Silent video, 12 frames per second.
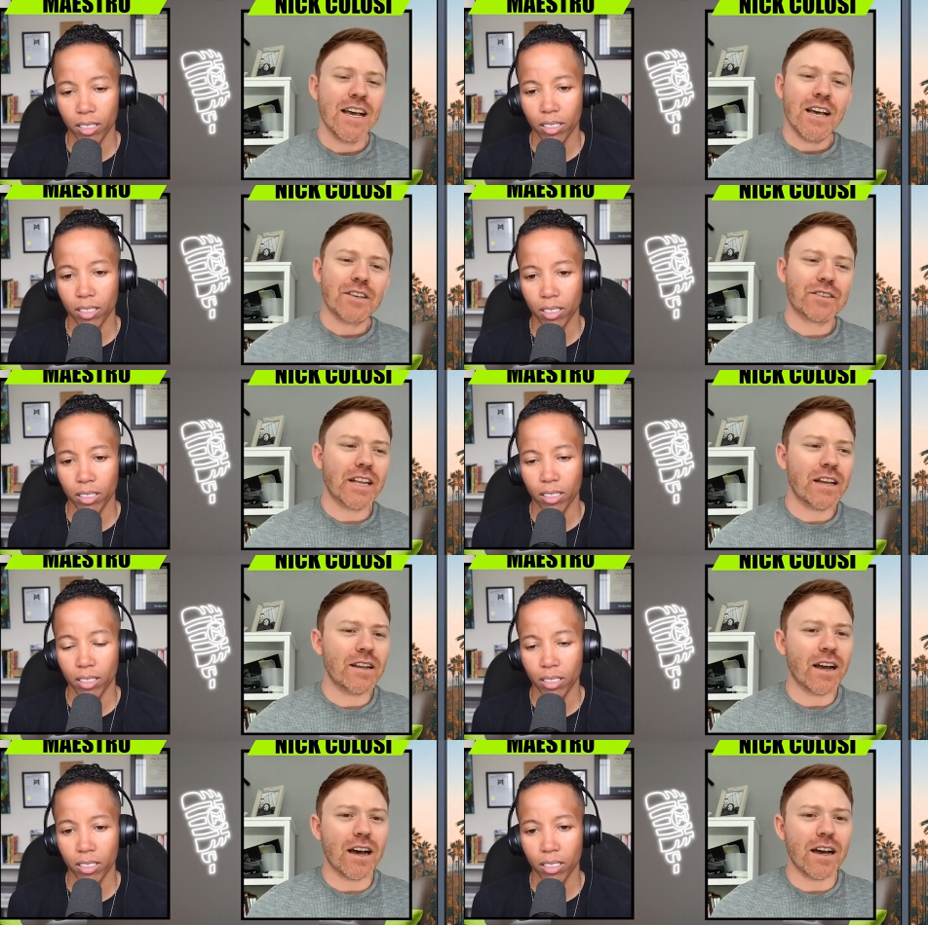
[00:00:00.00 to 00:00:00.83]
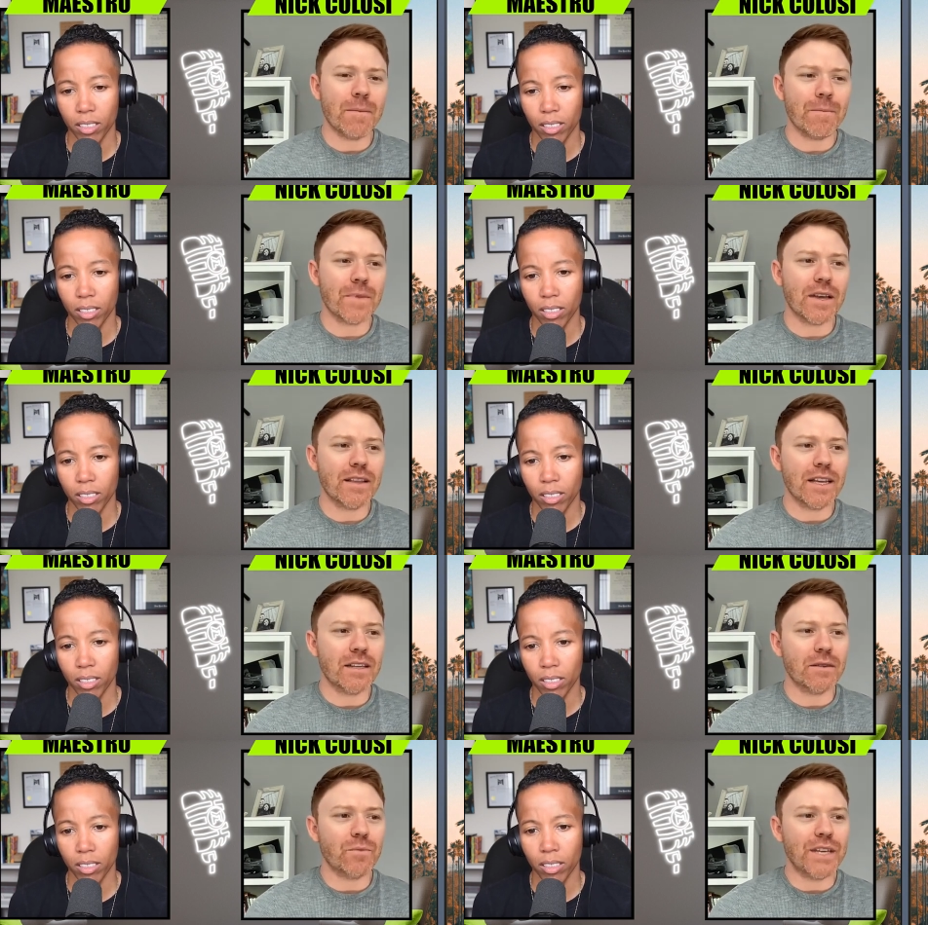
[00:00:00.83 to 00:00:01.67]
Speaker 1: So then, um, and then
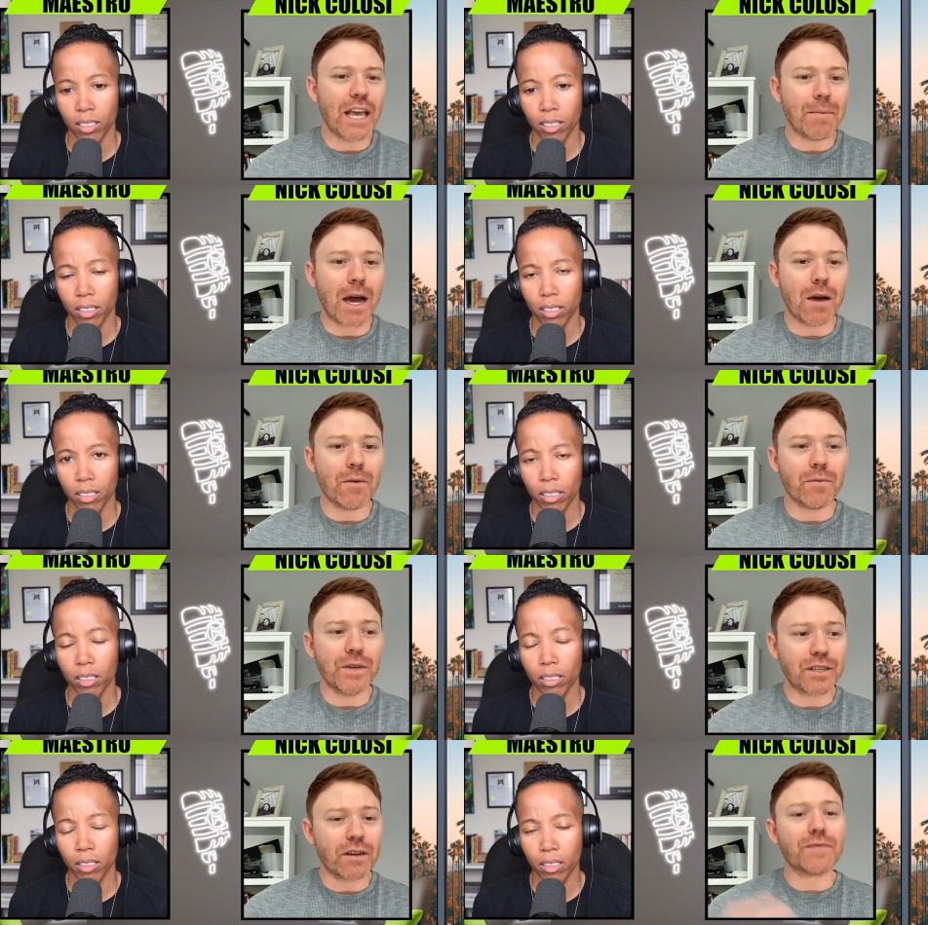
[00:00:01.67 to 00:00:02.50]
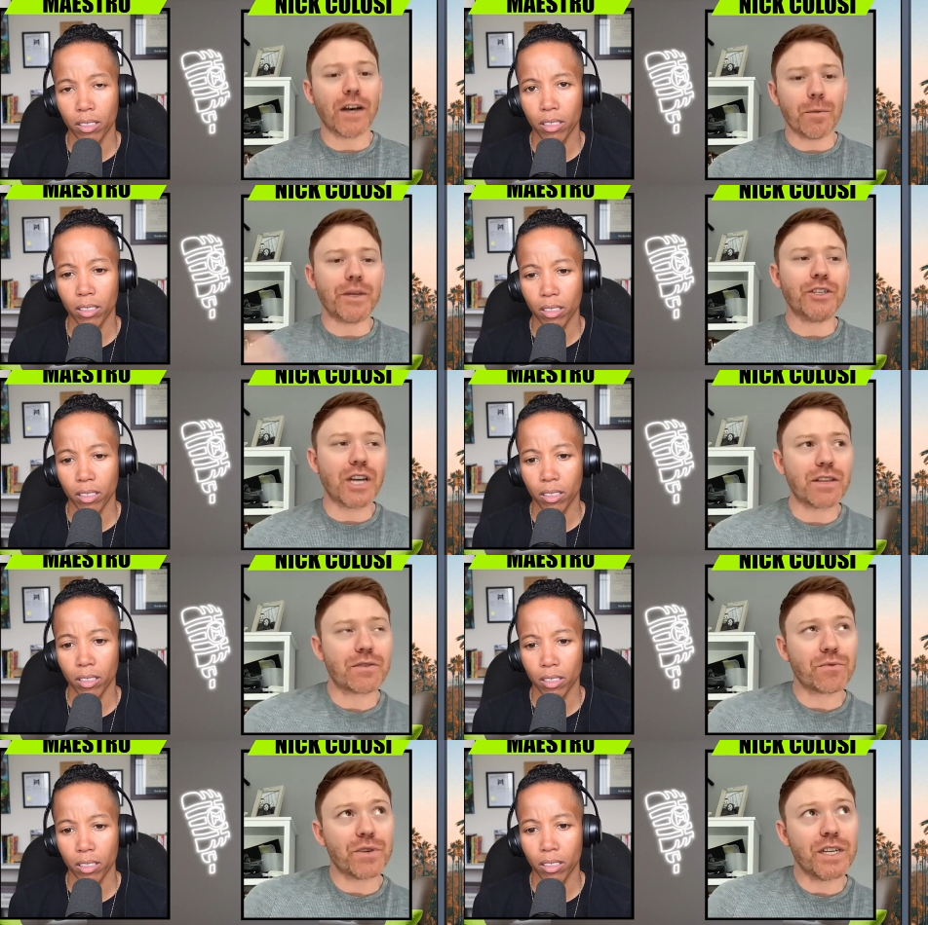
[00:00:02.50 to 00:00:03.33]
we came out, we started developing Gen
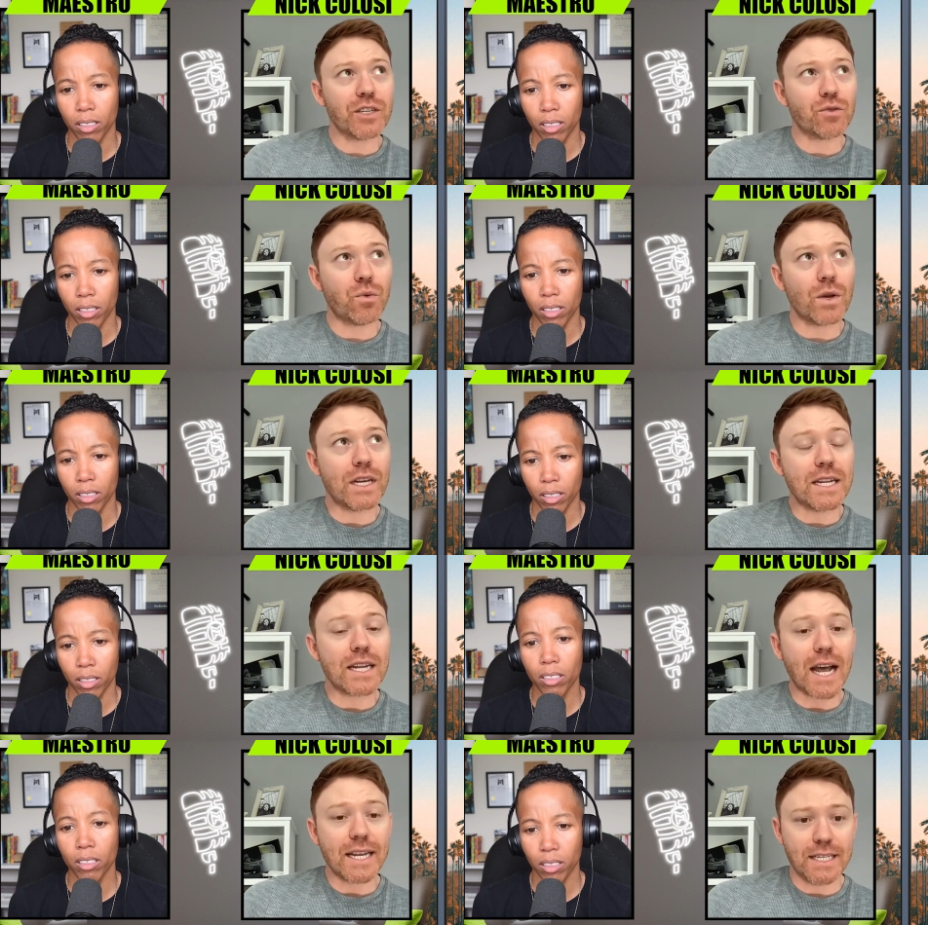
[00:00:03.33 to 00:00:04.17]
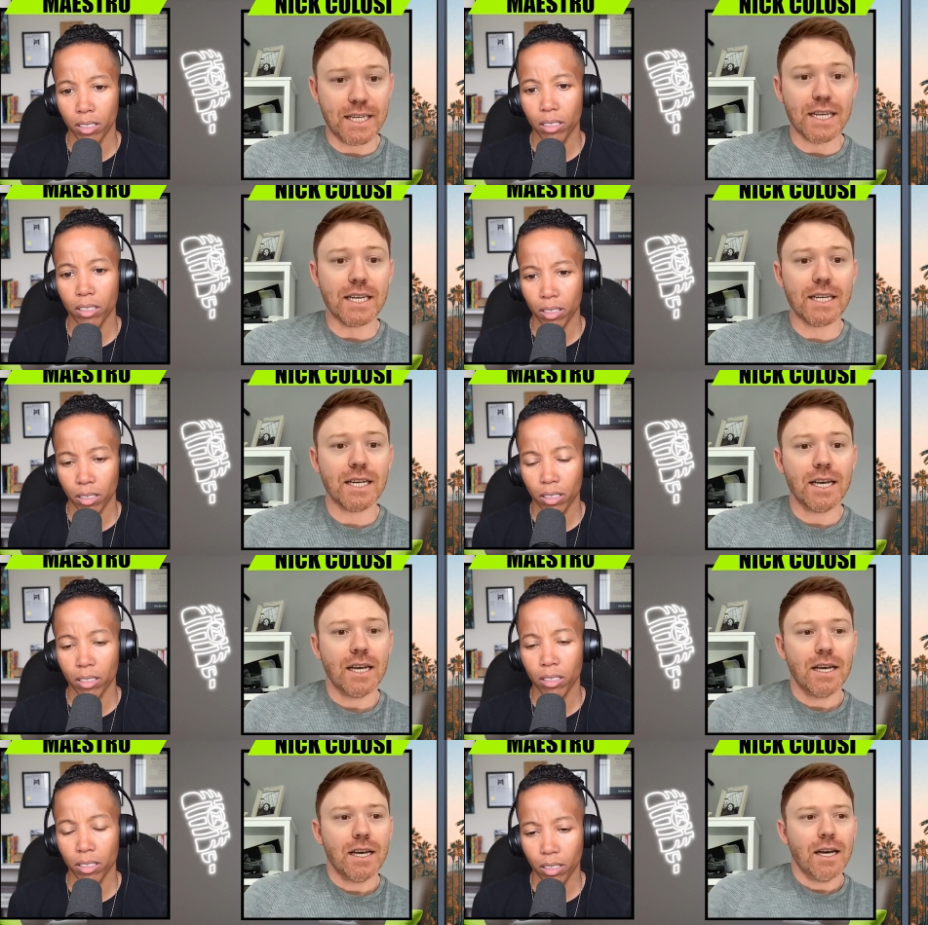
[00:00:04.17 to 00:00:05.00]
three in twenty nineteen.
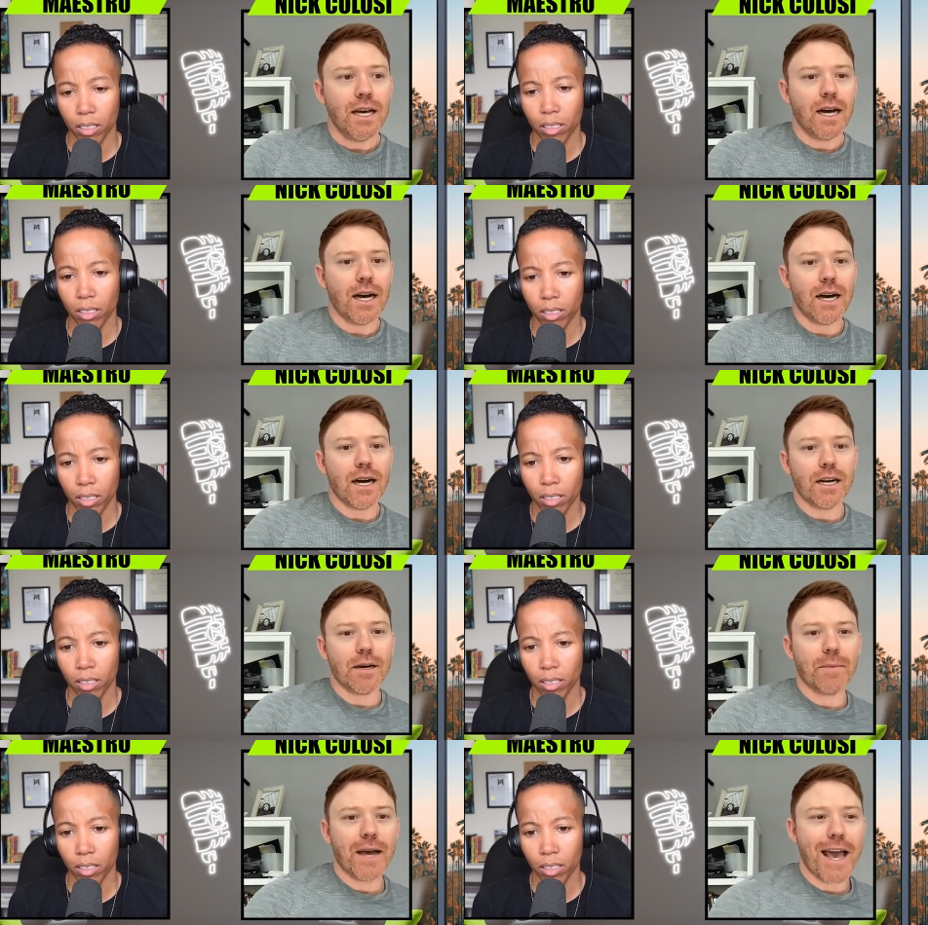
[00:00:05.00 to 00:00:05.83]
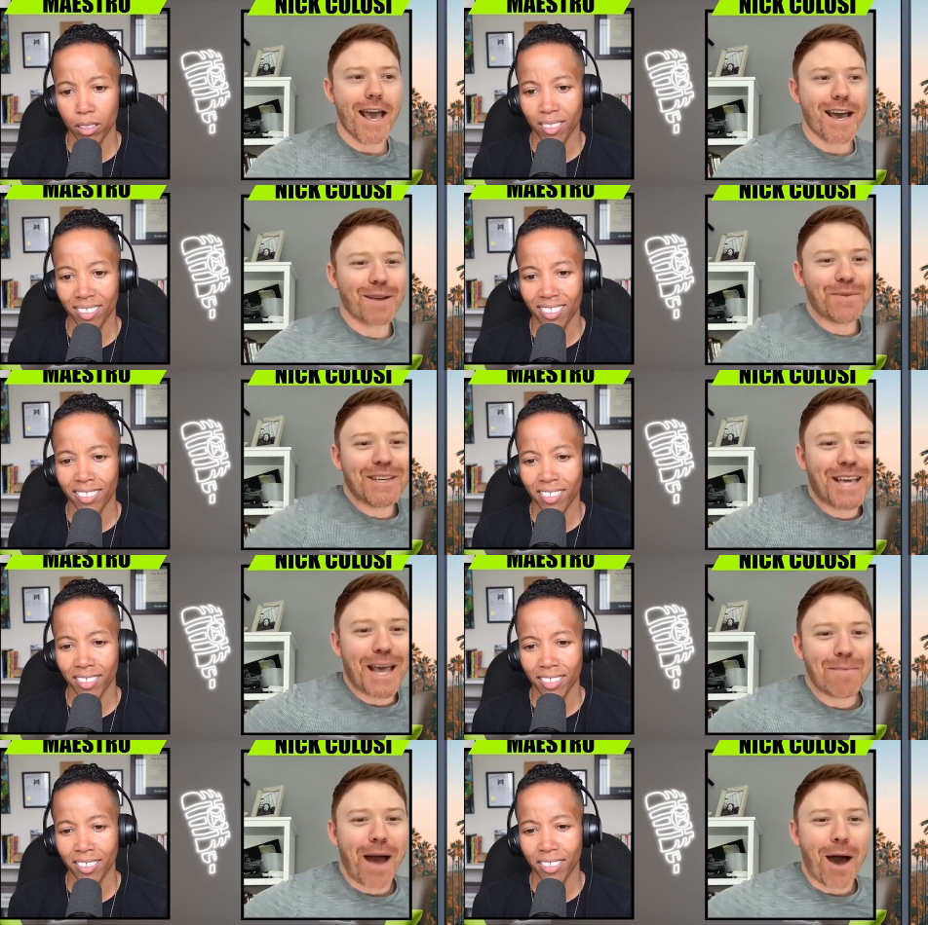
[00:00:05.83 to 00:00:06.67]
Um, and we
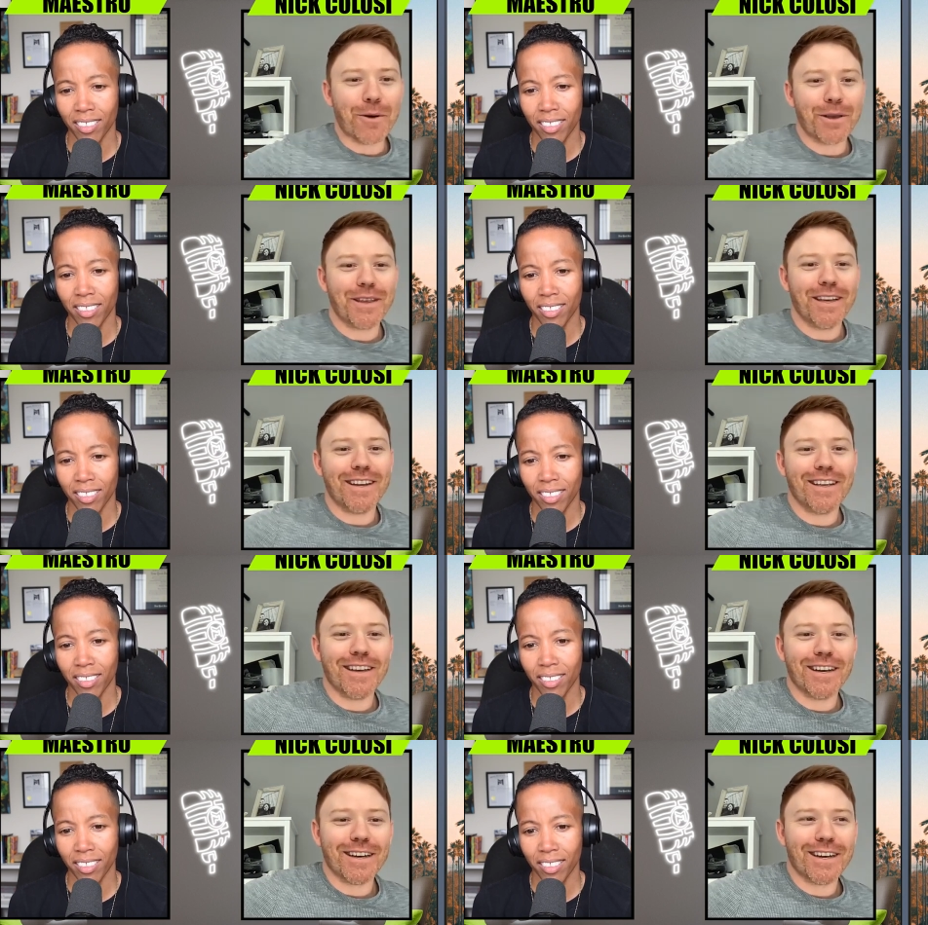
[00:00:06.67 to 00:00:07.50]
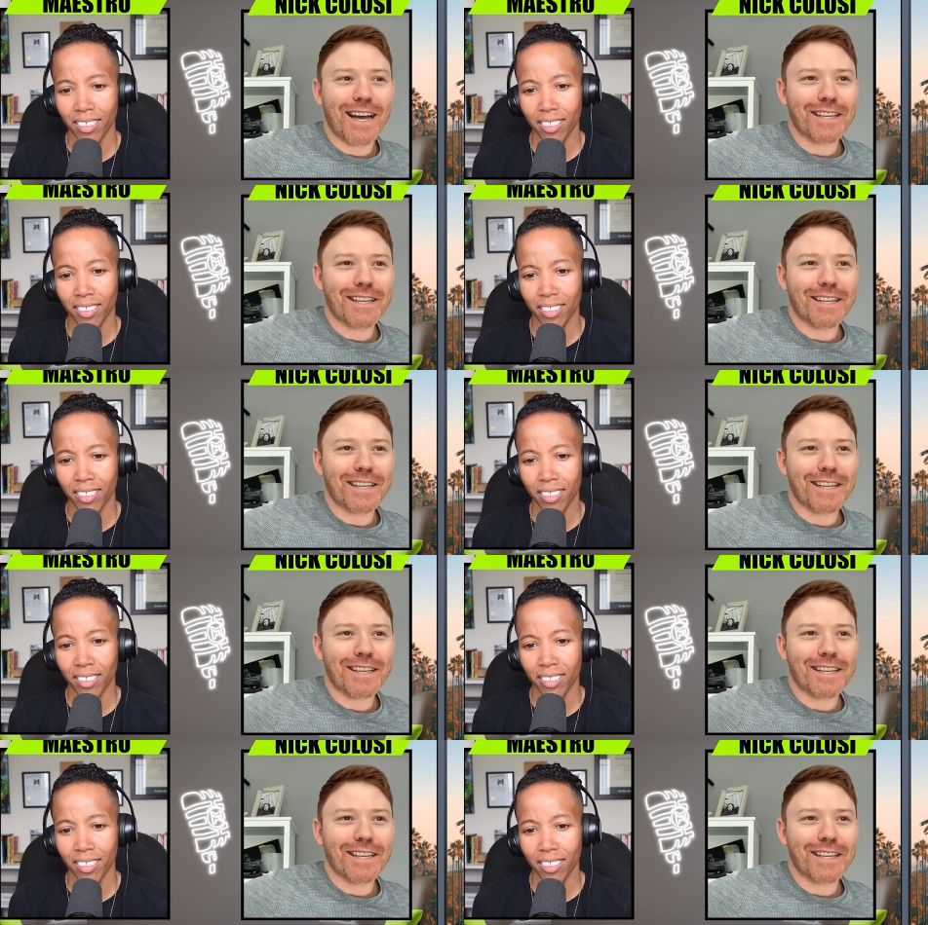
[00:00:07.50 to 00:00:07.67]
came out with it, uh, at